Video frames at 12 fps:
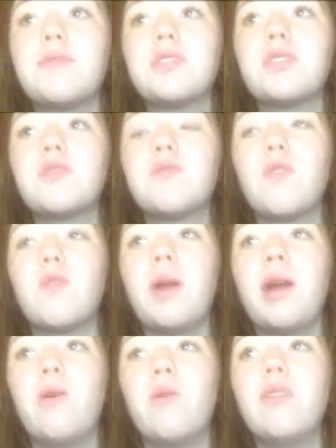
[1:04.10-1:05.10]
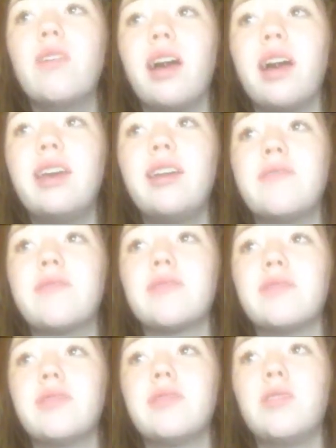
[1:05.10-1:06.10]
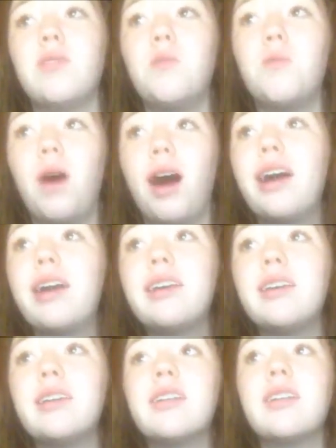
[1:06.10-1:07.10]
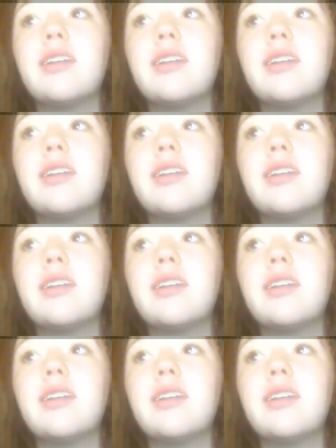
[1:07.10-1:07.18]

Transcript: I've searched for my whole life. Why?